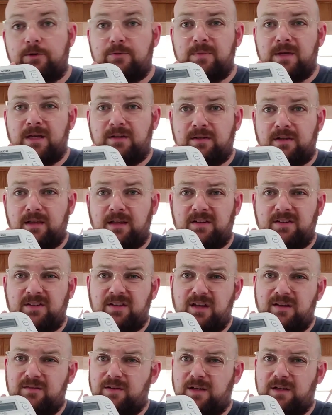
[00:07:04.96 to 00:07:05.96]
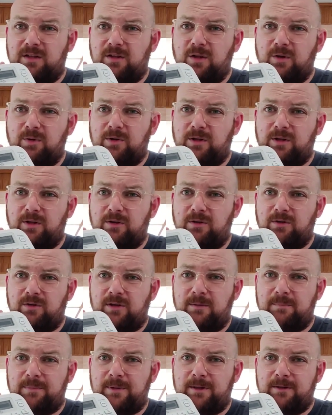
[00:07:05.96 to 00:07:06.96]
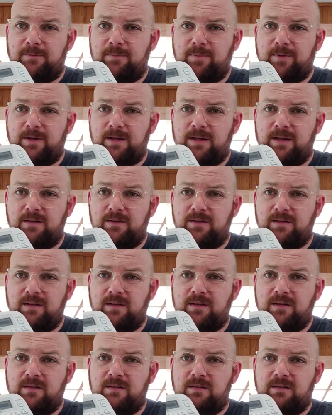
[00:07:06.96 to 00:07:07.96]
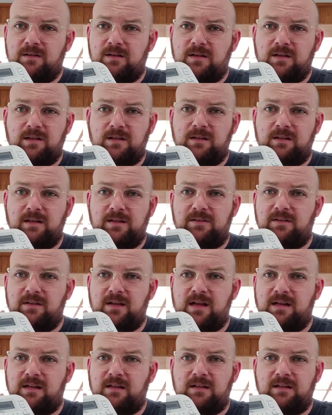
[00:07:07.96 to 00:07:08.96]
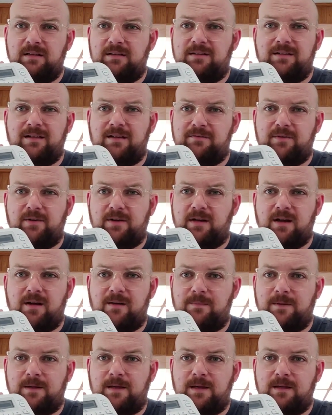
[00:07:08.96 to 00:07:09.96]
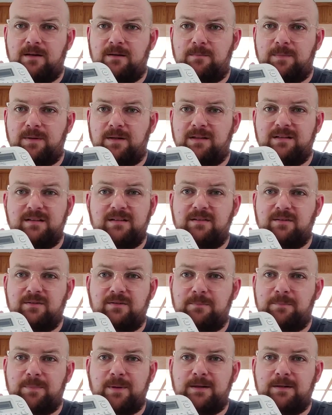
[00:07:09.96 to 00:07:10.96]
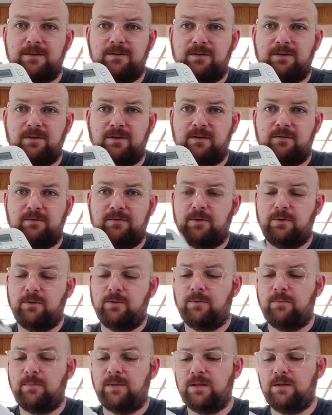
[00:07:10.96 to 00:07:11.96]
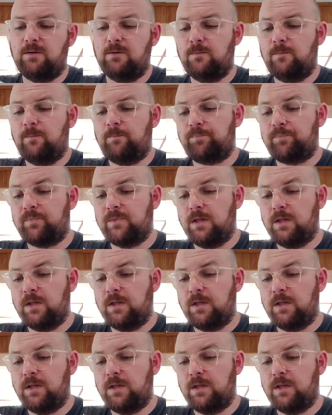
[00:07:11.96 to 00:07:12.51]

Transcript: which makes like saving and loading your templates pretty easy. It's not very complicated, but at least there's a button so you don't have to go to a menu.